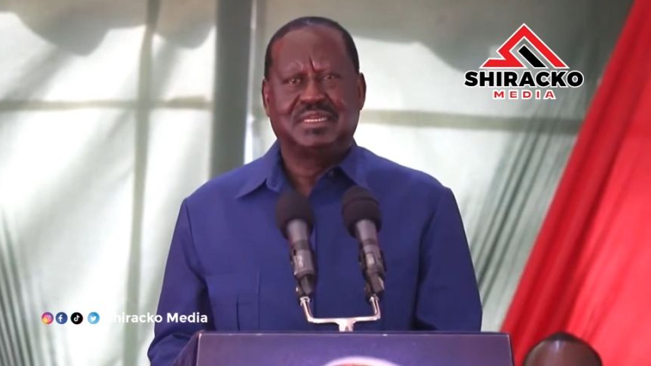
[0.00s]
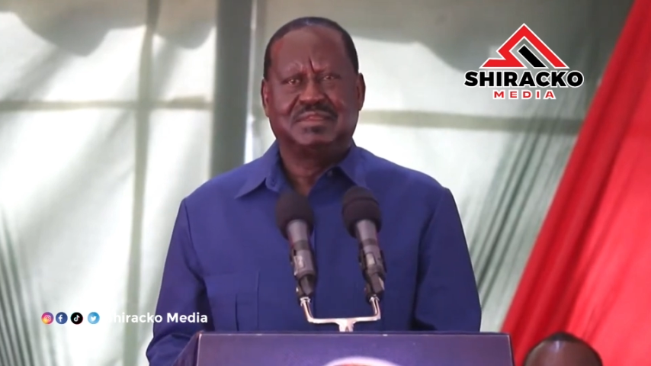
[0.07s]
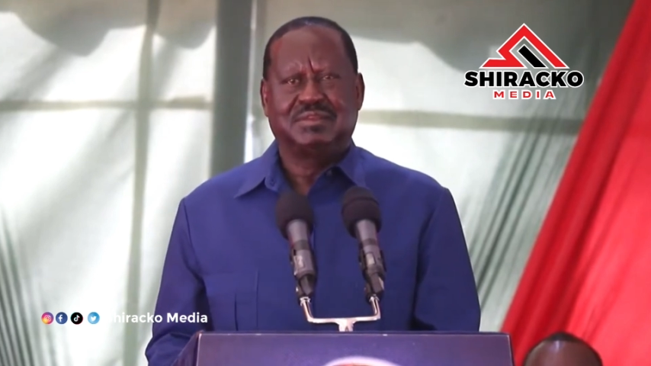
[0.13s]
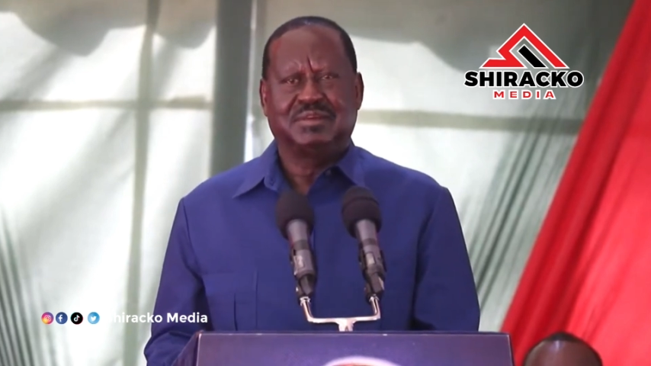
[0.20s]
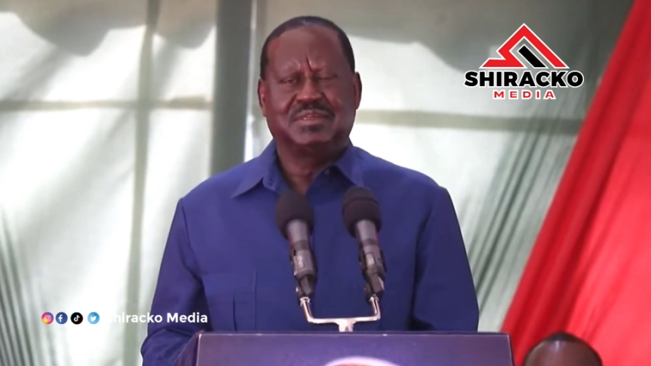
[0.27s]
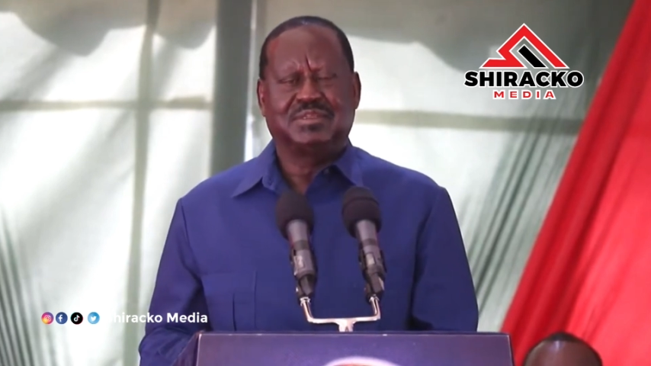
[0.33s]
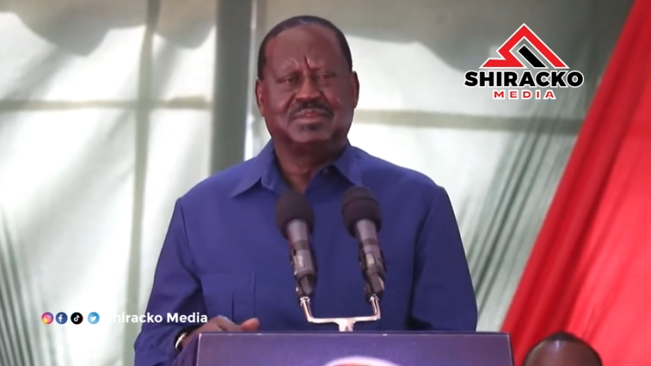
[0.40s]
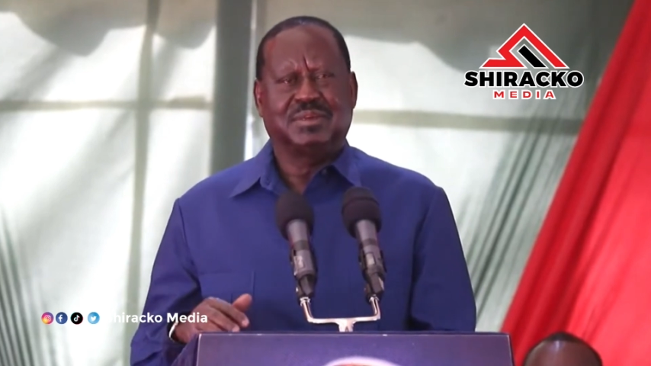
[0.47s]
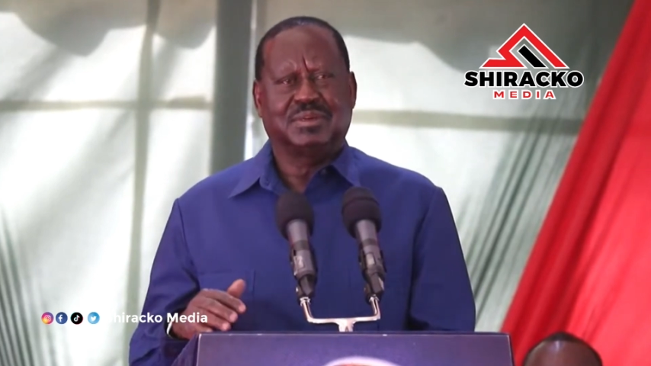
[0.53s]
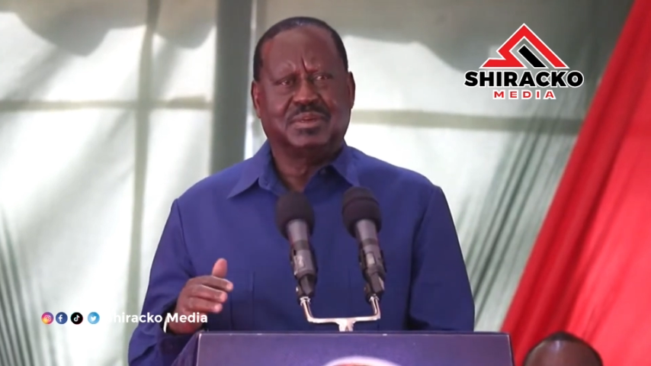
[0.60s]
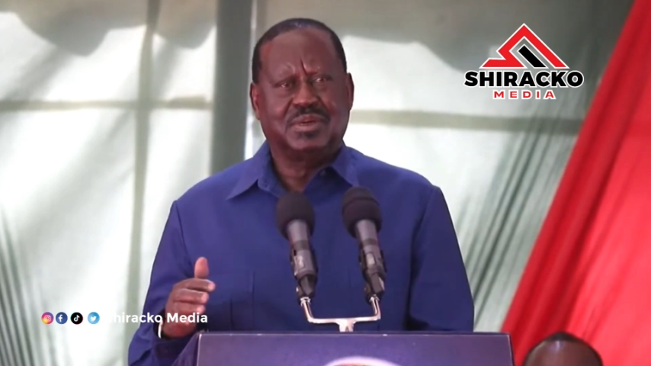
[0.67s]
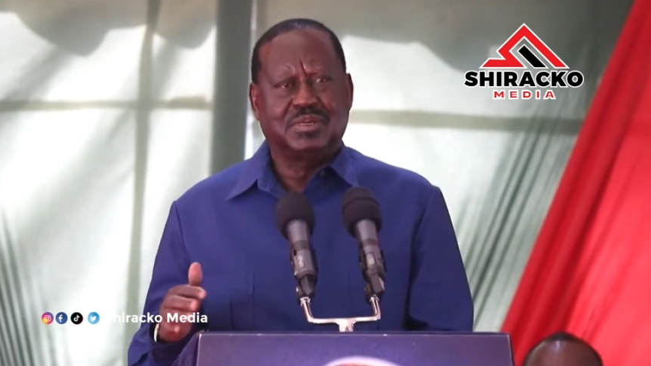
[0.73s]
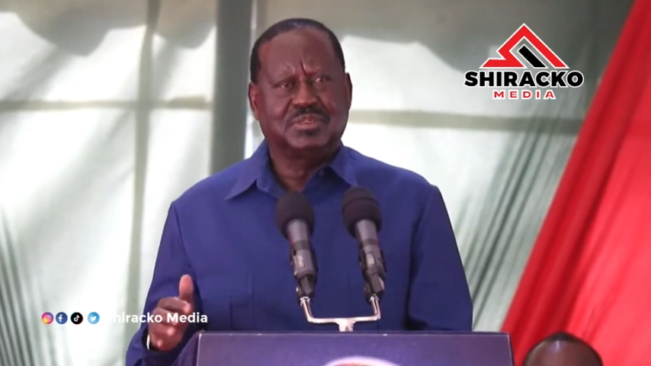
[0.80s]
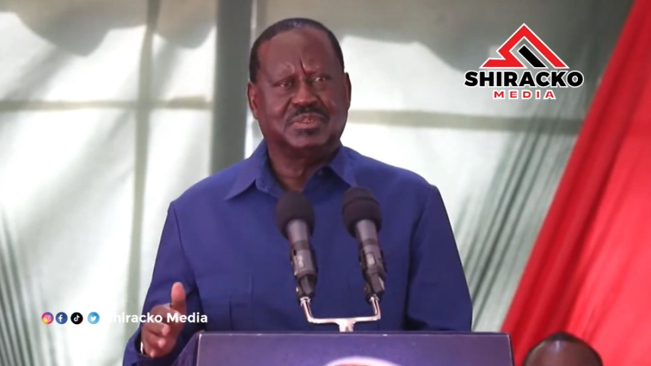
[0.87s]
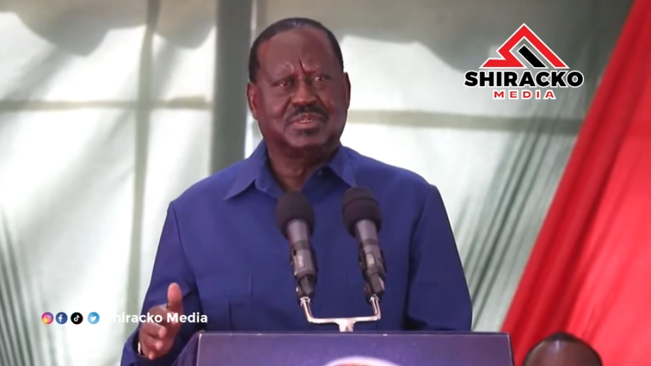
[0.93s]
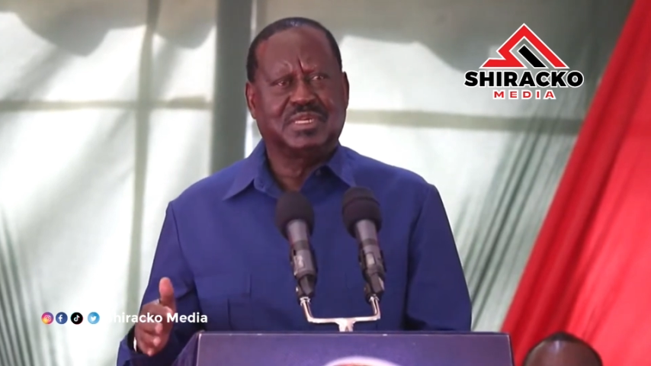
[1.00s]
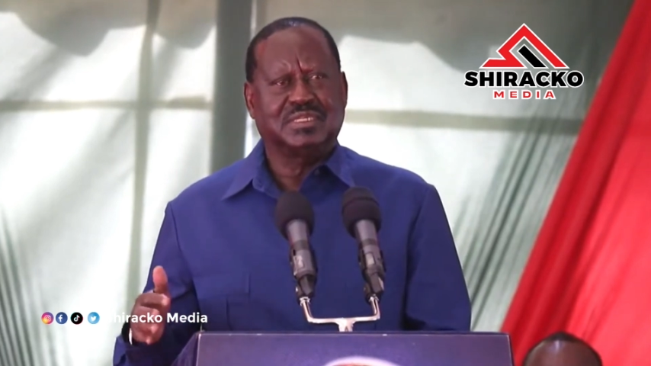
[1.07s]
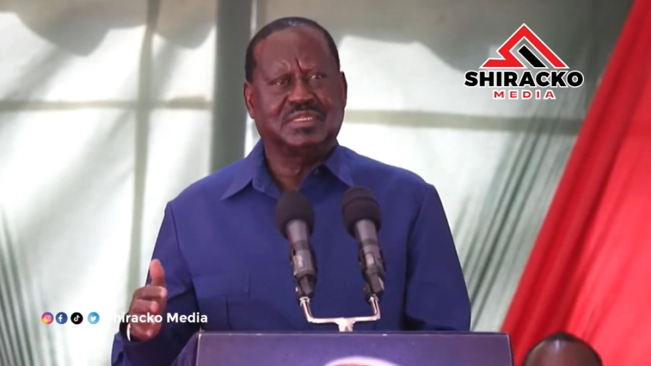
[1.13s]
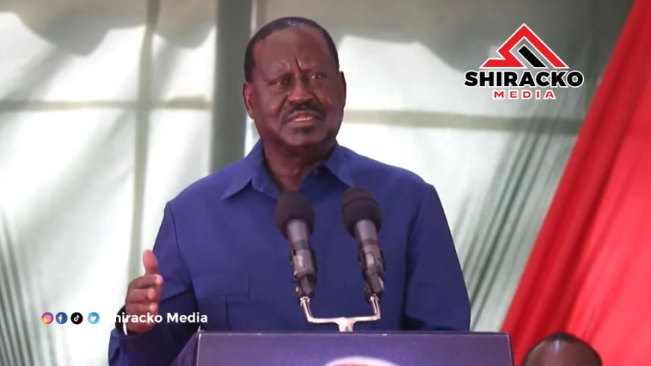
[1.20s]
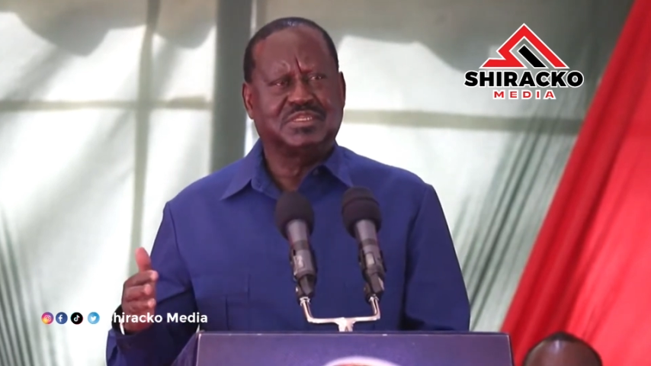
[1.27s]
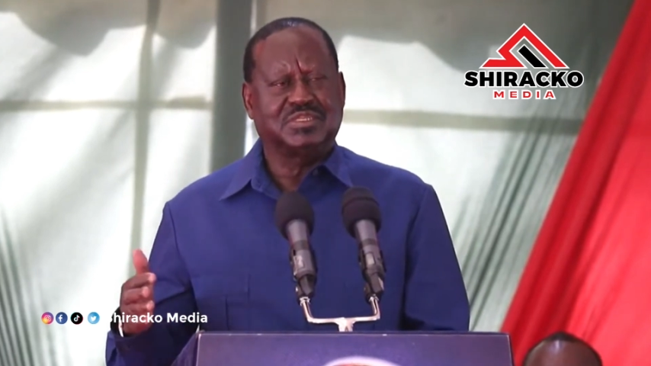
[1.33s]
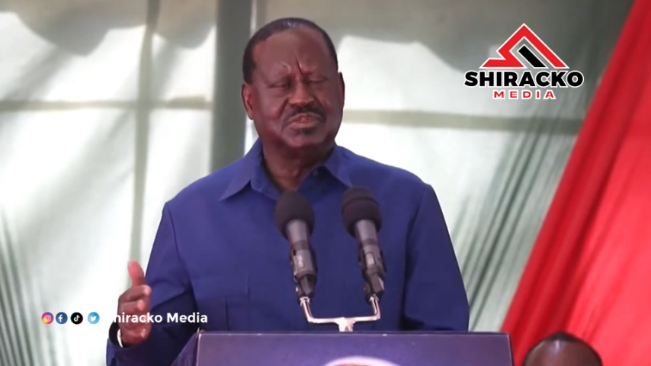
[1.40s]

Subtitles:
that they were going to get this